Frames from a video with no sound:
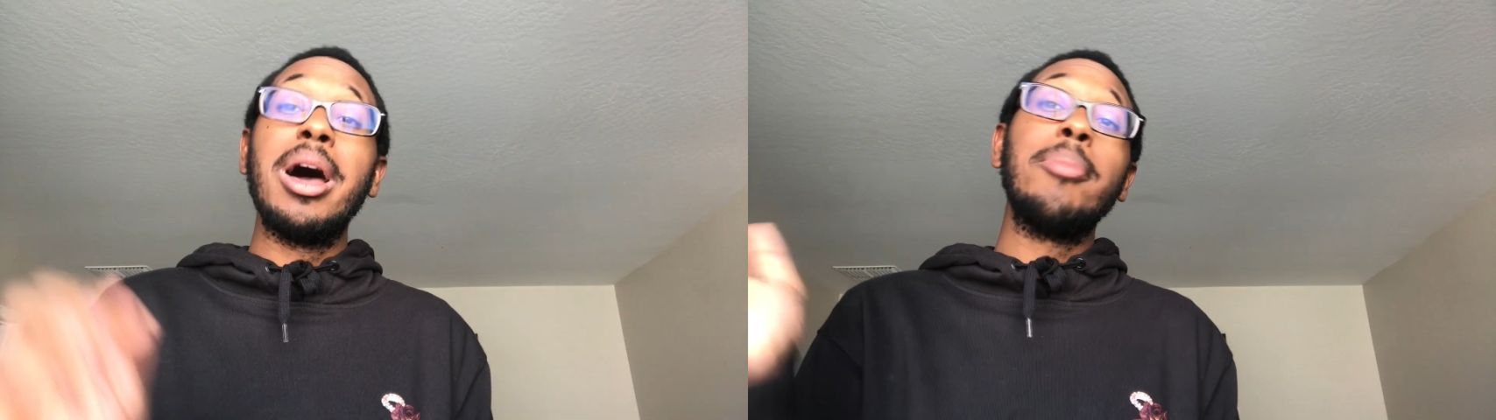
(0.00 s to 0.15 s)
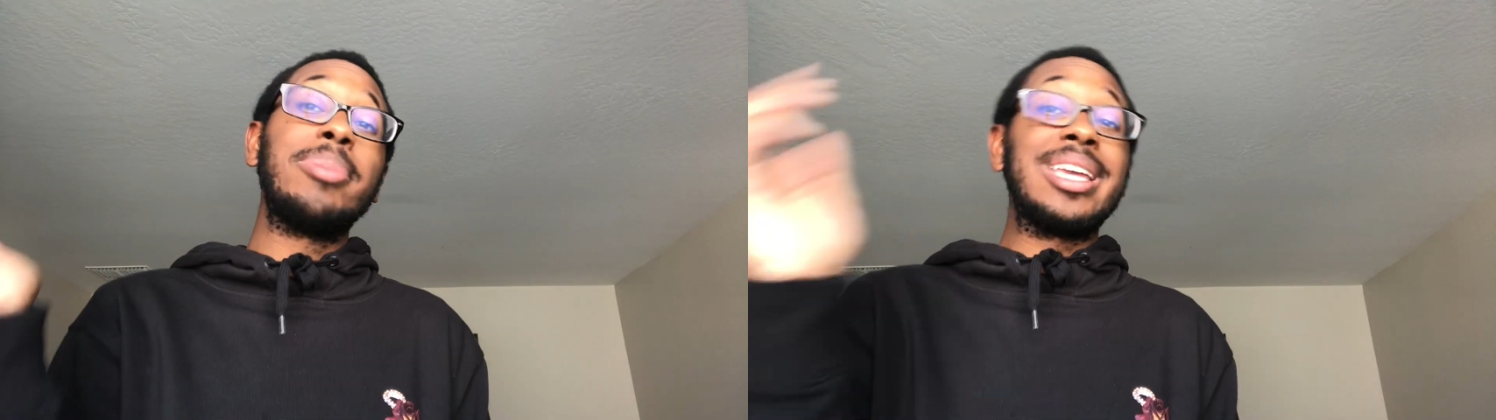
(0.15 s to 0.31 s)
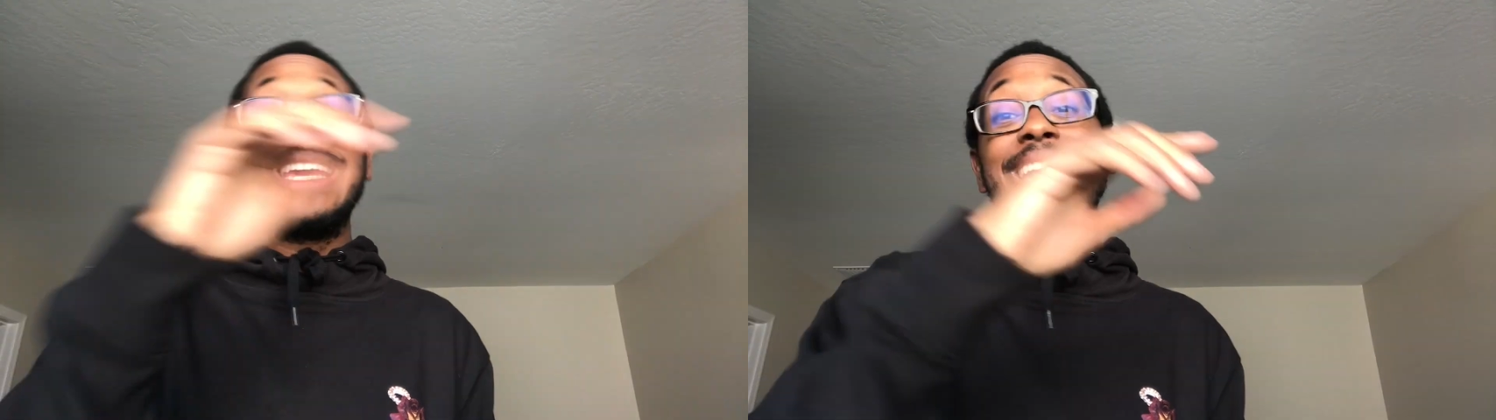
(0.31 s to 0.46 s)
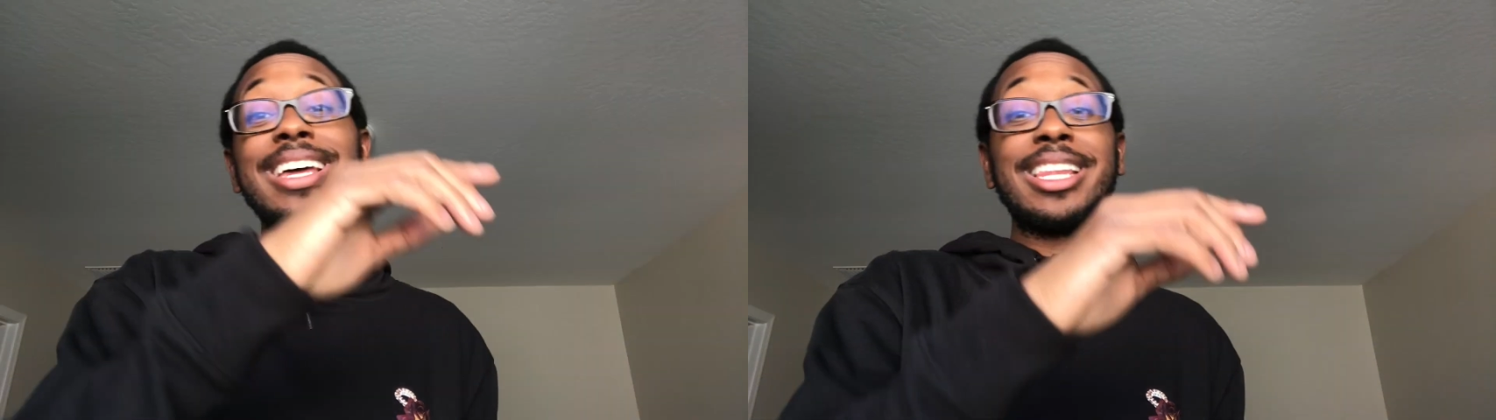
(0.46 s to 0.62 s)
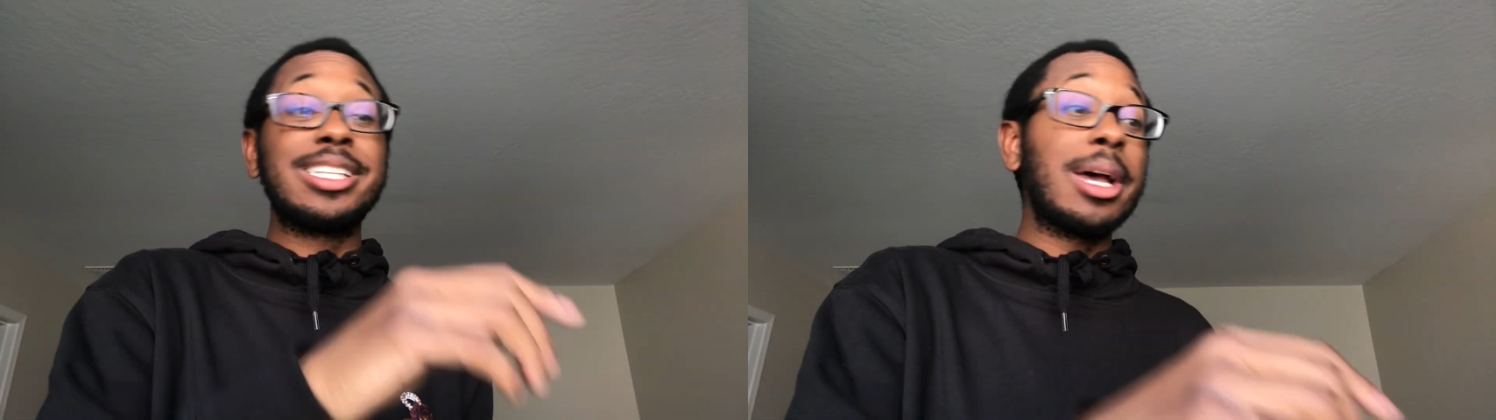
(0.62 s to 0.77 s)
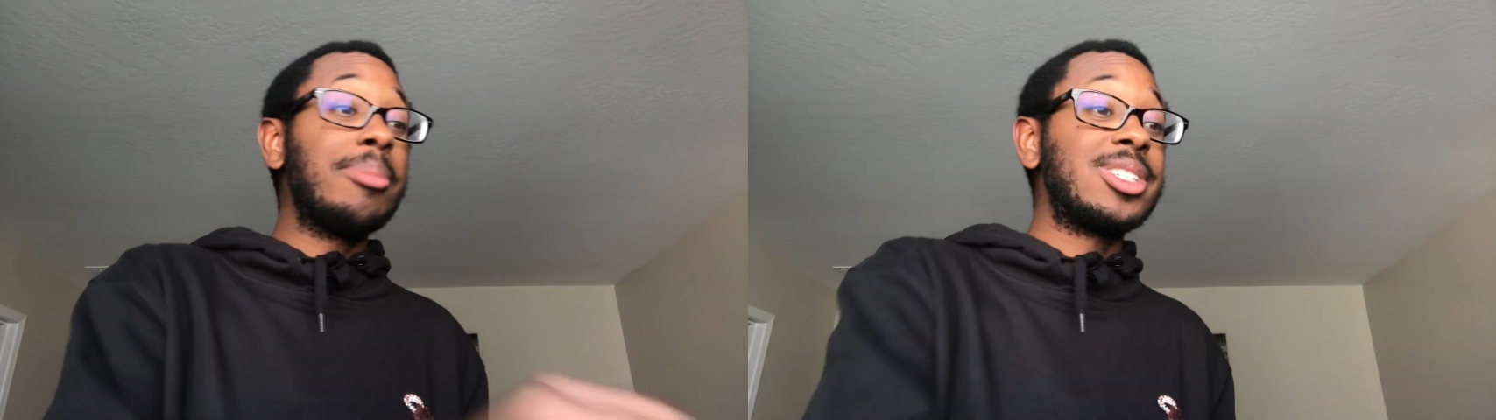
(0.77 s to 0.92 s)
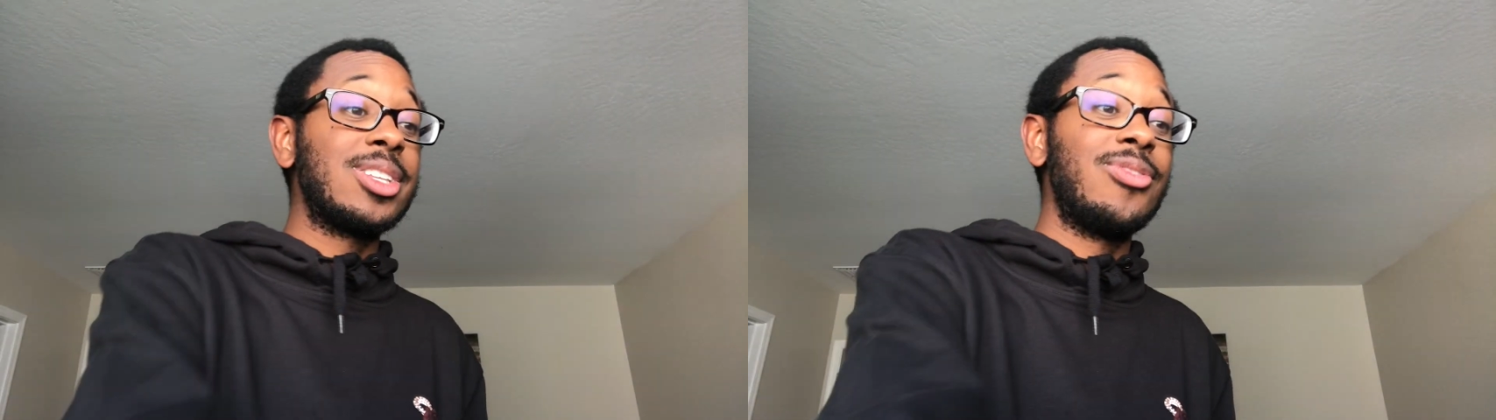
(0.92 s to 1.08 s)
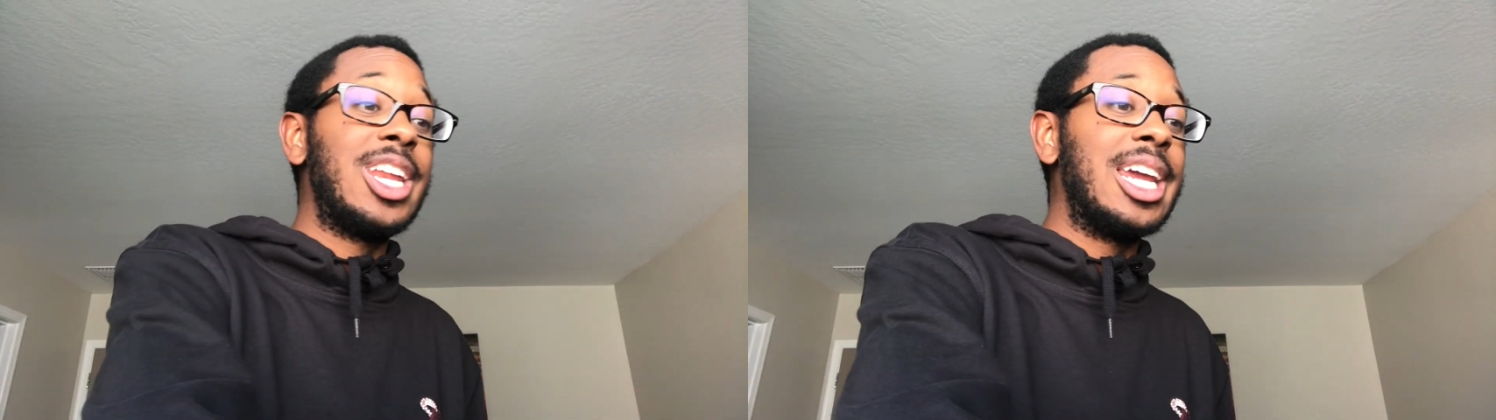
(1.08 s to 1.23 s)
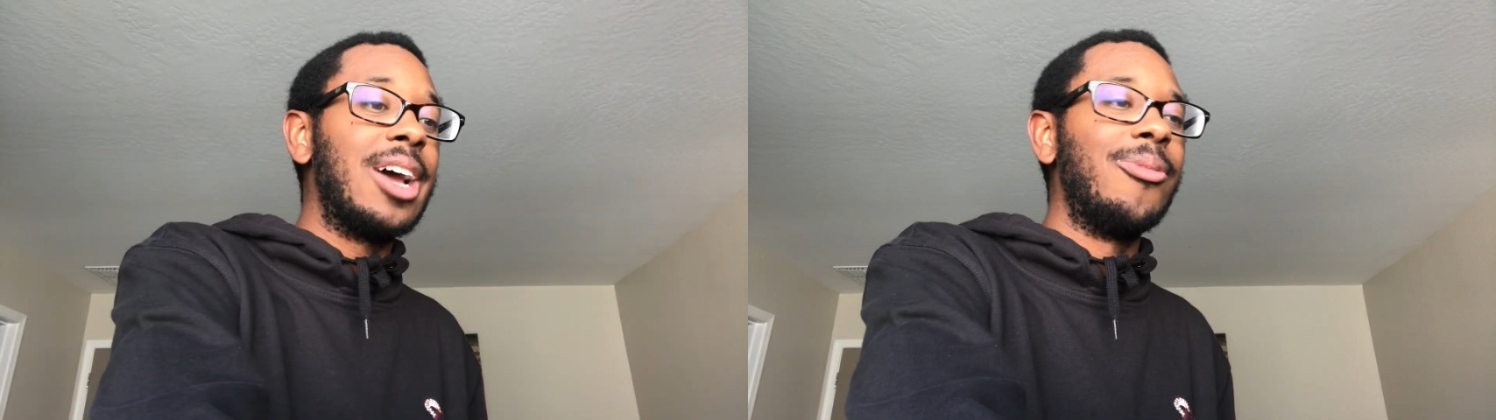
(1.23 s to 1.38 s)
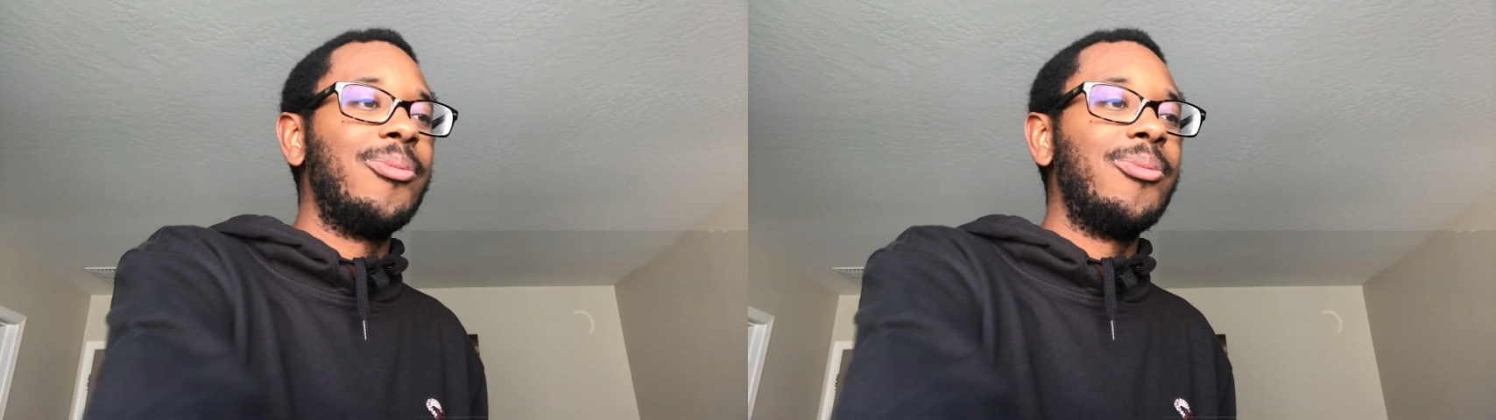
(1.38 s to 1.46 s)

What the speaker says: But yeah, let's hop into the video.